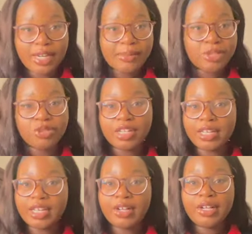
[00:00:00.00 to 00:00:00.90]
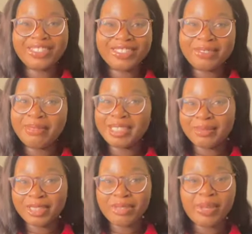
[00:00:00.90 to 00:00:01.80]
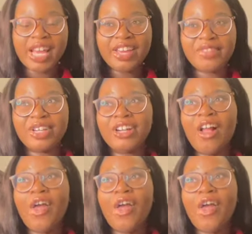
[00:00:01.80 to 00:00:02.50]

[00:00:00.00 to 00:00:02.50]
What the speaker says: chemistry, logical principles of behavior,